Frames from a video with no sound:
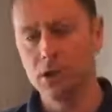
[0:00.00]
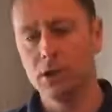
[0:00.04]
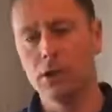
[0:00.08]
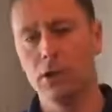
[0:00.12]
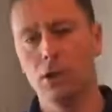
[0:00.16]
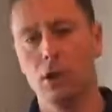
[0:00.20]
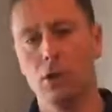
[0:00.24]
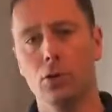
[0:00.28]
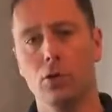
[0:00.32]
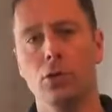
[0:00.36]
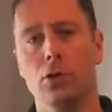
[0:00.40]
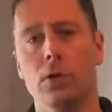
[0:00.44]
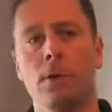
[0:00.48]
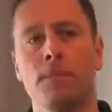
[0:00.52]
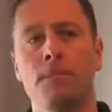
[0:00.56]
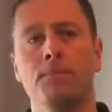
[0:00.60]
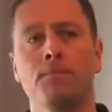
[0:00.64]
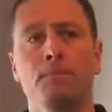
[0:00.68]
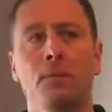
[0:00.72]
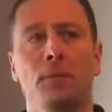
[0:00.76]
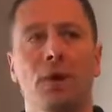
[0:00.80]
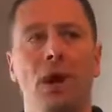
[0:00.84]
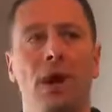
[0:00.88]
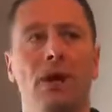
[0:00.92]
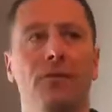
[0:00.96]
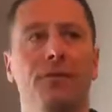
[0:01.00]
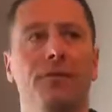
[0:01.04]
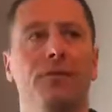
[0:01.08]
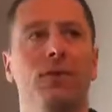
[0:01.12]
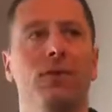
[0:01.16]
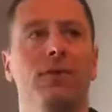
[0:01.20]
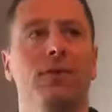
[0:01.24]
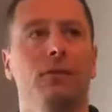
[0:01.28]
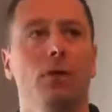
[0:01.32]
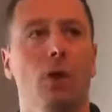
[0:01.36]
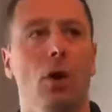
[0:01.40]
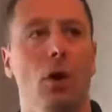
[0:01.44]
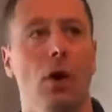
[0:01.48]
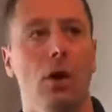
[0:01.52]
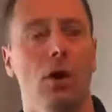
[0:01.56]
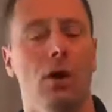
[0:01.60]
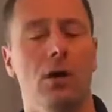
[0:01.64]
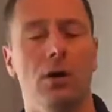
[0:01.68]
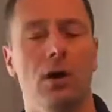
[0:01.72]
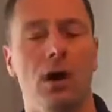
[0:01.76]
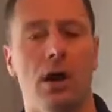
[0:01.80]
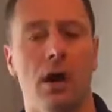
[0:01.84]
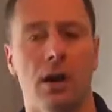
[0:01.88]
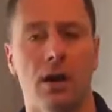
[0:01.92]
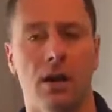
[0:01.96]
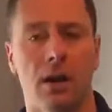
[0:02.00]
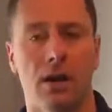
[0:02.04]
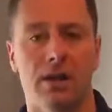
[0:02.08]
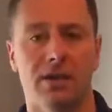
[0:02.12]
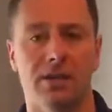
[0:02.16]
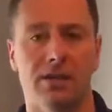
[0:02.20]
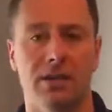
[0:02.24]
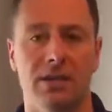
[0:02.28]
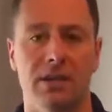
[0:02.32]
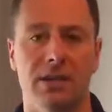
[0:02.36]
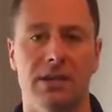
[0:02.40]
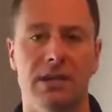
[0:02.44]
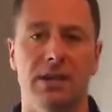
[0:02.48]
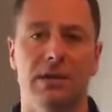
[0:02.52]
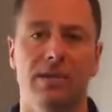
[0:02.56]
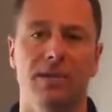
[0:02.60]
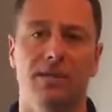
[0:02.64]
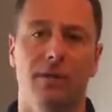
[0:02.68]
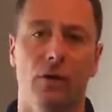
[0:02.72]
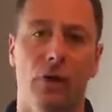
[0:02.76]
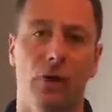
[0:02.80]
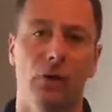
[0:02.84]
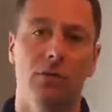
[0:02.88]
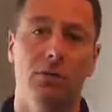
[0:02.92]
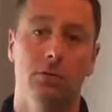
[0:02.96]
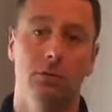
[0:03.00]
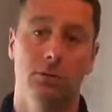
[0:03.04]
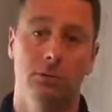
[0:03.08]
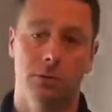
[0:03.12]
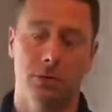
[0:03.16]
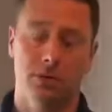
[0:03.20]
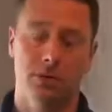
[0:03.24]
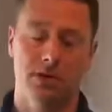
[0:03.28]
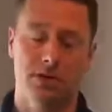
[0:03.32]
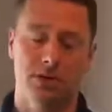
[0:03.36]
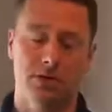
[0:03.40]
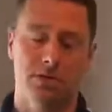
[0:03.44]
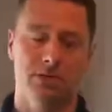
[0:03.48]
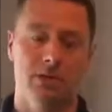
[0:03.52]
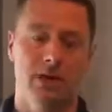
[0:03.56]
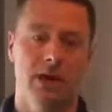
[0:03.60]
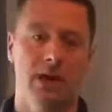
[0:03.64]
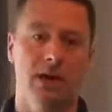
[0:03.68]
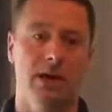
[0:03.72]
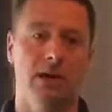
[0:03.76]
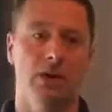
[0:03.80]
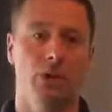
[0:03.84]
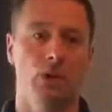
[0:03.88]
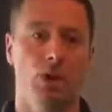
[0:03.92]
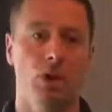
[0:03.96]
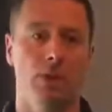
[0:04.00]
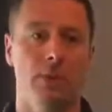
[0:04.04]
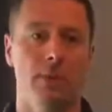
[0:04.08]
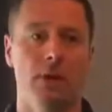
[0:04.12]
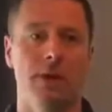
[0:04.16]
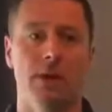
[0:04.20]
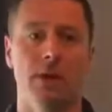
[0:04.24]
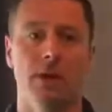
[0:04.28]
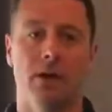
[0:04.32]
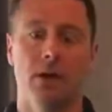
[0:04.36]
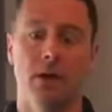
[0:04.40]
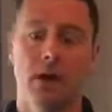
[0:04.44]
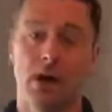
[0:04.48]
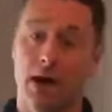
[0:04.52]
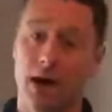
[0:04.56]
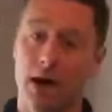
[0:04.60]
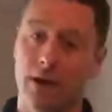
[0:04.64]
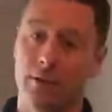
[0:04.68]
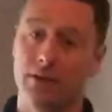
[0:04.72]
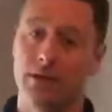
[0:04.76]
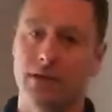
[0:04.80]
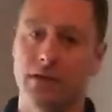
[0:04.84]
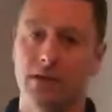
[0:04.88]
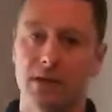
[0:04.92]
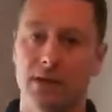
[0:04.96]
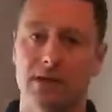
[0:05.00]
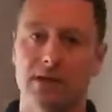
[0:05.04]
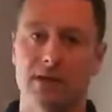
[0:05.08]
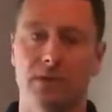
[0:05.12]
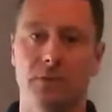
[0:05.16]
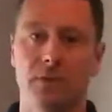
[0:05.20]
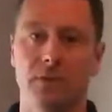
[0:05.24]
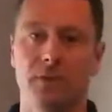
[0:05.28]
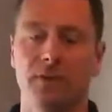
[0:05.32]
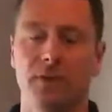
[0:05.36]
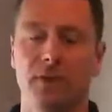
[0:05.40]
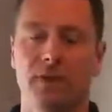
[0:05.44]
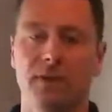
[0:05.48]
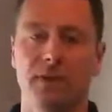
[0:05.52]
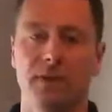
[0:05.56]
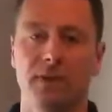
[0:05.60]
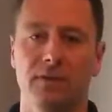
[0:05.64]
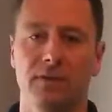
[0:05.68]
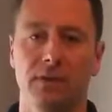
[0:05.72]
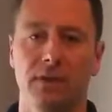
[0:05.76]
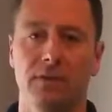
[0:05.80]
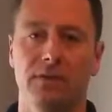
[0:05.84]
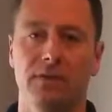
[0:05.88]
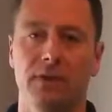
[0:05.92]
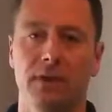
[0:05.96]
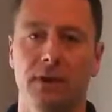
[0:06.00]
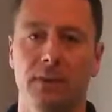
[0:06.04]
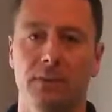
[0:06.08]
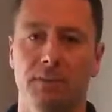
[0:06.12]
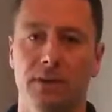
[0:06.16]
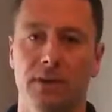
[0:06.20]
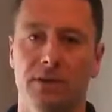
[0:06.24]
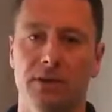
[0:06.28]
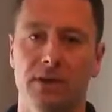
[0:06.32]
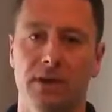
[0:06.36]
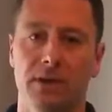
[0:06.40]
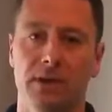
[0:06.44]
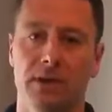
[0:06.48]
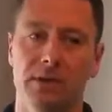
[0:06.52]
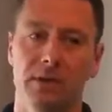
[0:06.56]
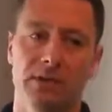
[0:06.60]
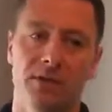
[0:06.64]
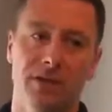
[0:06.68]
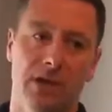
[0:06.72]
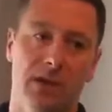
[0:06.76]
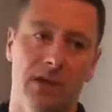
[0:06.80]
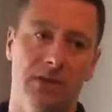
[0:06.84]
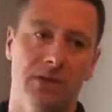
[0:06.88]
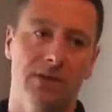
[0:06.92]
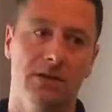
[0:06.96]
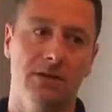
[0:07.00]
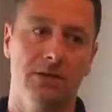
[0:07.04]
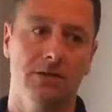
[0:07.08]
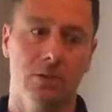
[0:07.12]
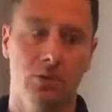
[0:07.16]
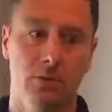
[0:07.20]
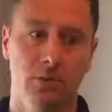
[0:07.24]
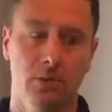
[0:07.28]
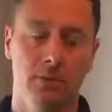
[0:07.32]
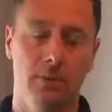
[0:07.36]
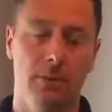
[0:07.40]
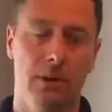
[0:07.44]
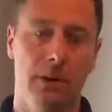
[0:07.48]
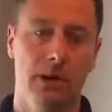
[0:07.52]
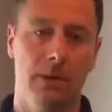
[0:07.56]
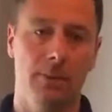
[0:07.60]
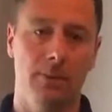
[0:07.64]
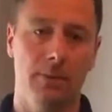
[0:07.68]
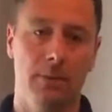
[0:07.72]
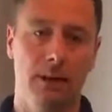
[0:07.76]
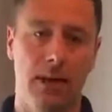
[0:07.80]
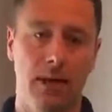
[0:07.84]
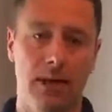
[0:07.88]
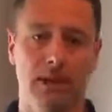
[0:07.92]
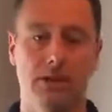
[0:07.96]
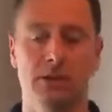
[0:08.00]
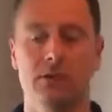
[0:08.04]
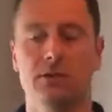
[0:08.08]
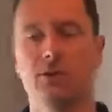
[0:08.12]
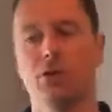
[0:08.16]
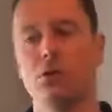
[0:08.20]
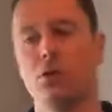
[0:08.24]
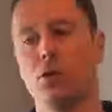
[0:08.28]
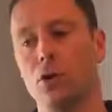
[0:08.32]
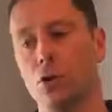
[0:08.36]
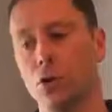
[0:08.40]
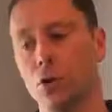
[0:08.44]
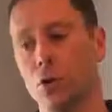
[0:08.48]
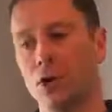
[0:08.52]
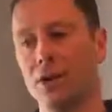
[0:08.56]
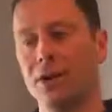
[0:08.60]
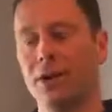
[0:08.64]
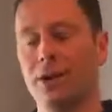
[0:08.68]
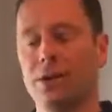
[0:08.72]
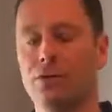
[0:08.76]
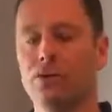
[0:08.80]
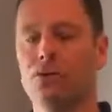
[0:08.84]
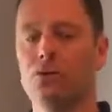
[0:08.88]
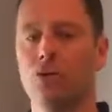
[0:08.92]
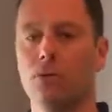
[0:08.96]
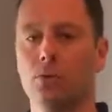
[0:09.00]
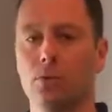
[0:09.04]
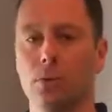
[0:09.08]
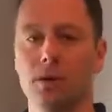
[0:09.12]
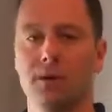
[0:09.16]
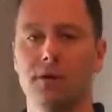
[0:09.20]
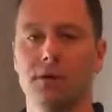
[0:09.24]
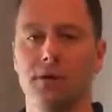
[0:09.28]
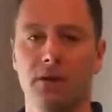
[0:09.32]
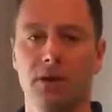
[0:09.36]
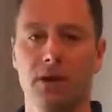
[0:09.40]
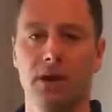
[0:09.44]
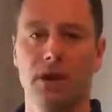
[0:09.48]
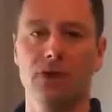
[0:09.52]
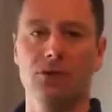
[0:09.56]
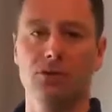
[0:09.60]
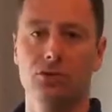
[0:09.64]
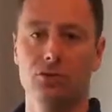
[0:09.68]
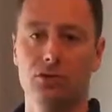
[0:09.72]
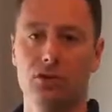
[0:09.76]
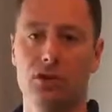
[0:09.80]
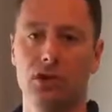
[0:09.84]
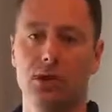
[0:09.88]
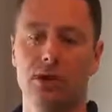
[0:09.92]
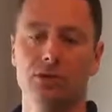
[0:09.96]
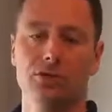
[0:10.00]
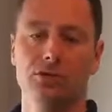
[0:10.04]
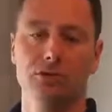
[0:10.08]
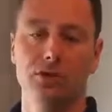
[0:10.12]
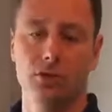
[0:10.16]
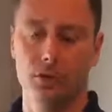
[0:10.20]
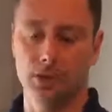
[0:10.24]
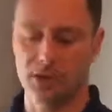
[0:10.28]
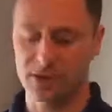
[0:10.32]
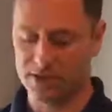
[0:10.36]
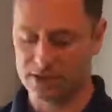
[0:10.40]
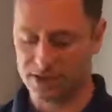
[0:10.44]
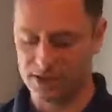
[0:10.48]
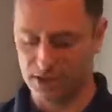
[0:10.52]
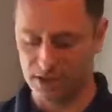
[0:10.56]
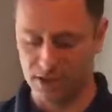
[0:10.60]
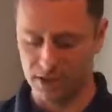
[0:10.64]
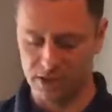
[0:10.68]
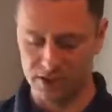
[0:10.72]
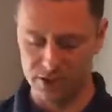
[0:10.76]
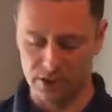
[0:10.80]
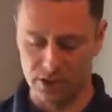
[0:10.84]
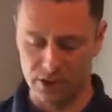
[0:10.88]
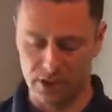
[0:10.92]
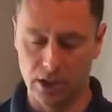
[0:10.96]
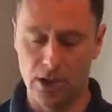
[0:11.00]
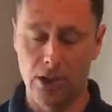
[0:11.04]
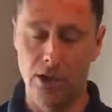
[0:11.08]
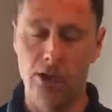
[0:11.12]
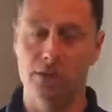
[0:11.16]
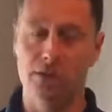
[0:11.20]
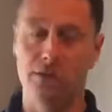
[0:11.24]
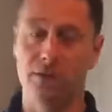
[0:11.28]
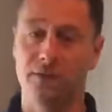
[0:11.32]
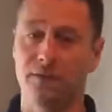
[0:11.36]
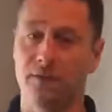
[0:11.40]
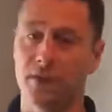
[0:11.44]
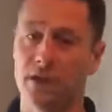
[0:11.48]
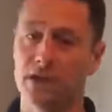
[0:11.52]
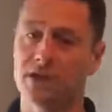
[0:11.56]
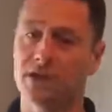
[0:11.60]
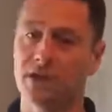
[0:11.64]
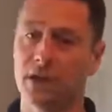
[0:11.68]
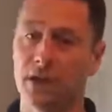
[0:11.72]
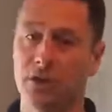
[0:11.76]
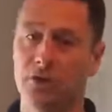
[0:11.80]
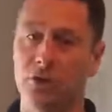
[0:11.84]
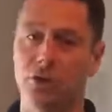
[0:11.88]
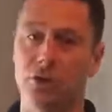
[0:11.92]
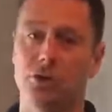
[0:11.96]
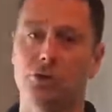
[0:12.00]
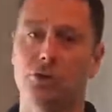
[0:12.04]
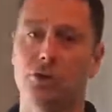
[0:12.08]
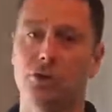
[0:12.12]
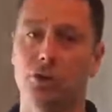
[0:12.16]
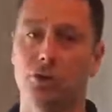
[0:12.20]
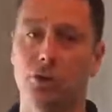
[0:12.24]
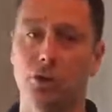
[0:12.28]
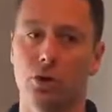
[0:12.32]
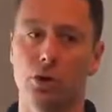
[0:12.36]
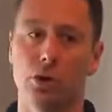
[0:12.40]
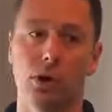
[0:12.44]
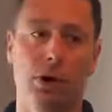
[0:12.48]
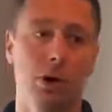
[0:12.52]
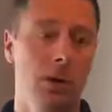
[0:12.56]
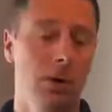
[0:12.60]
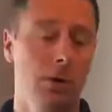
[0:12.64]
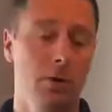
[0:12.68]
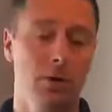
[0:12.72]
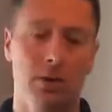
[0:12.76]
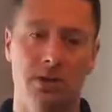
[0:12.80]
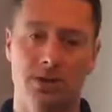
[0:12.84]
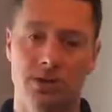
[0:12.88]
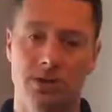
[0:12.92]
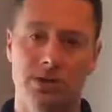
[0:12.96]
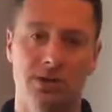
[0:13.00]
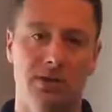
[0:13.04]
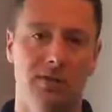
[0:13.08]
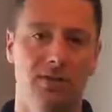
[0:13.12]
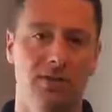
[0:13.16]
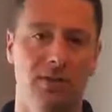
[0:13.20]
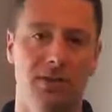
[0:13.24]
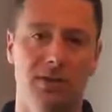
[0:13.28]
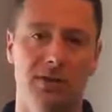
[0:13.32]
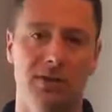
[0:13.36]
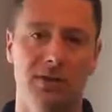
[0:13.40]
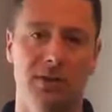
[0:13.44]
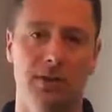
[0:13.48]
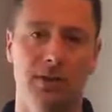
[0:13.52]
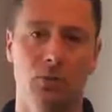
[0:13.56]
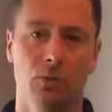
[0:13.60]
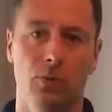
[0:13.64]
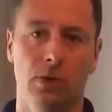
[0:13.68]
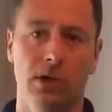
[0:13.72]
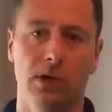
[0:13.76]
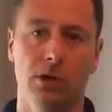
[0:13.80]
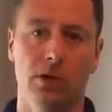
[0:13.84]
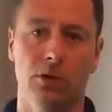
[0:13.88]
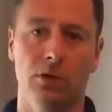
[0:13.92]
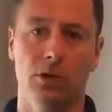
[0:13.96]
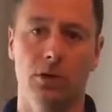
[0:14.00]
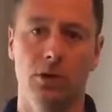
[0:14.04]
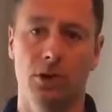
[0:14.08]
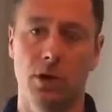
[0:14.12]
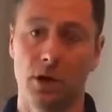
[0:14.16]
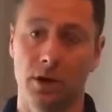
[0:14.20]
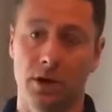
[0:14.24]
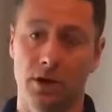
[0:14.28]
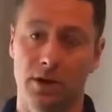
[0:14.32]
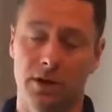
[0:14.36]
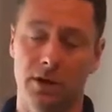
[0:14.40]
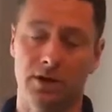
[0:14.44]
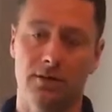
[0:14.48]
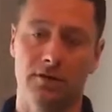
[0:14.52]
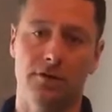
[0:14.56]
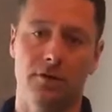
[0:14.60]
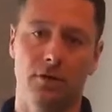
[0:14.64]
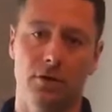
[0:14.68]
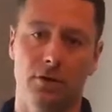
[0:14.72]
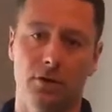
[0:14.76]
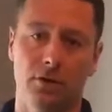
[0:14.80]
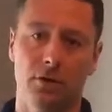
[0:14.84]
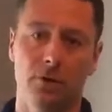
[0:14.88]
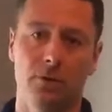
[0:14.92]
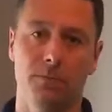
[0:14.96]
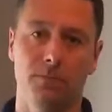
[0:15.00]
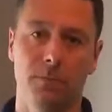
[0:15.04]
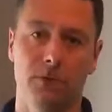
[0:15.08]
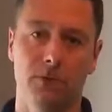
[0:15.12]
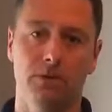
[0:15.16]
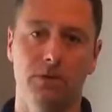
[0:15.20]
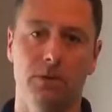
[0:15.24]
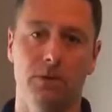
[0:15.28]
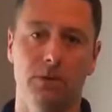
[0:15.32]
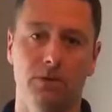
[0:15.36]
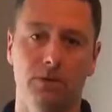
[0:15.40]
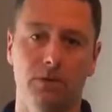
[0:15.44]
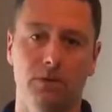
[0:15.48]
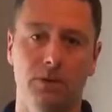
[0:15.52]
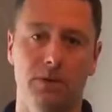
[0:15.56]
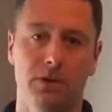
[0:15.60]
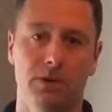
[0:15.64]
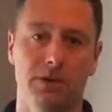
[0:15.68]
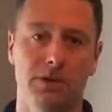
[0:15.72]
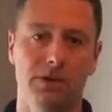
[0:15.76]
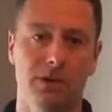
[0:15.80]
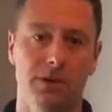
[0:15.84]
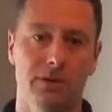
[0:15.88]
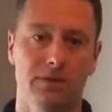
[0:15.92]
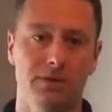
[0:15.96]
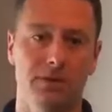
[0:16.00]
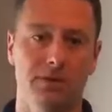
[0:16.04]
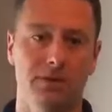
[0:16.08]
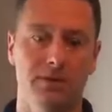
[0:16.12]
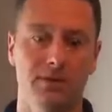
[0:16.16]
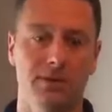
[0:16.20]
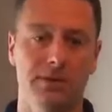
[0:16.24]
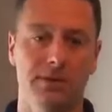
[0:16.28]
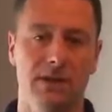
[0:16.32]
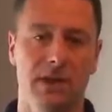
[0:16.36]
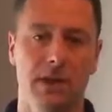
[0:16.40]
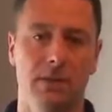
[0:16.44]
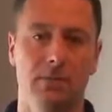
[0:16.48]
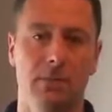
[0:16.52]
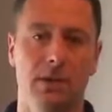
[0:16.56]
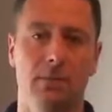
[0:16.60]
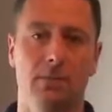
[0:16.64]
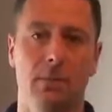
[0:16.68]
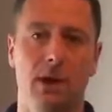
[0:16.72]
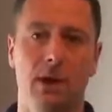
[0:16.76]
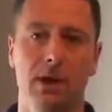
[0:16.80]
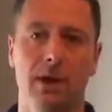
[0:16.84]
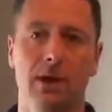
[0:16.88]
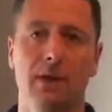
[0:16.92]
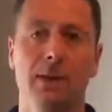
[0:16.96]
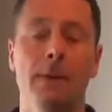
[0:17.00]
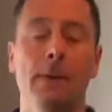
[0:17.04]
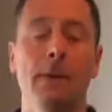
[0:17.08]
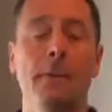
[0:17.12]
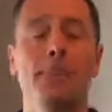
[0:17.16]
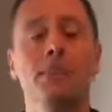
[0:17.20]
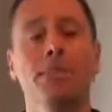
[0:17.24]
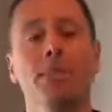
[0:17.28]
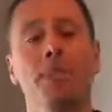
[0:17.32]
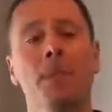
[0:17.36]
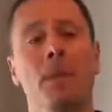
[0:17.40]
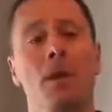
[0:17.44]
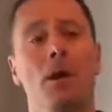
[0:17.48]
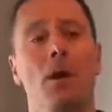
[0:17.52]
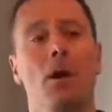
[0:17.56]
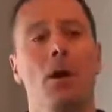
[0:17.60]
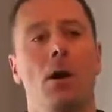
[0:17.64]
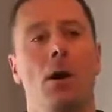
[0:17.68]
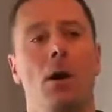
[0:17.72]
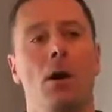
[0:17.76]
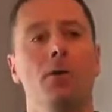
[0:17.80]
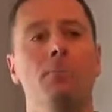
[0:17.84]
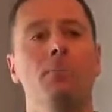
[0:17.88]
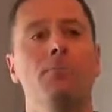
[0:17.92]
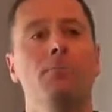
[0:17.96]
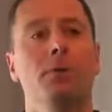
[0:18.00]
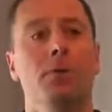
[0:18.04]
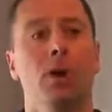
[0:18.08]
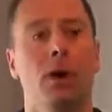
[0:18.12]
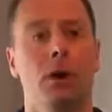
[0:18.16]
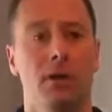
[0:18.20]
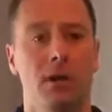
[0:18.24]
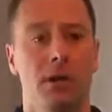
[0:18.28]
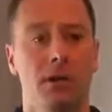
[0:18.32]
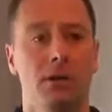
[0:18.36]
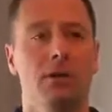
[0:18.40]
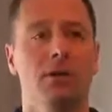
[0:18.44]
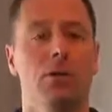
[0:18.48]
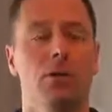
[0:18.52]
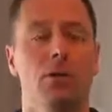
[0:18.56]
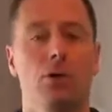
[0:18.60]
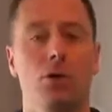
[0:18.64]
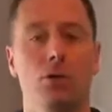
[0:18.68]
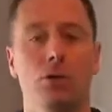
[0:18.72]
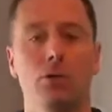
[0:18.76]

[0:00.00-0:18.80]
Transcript: Now, if you've got an RCD fault, which is pretty common, I would say it's about 50-50% of chance it's going to be an appliance or an issue with your actual electrical installation. The first thing you should do, which is the first thing we do, therefore you'd be as well doing it, saving some time and money. Unplugging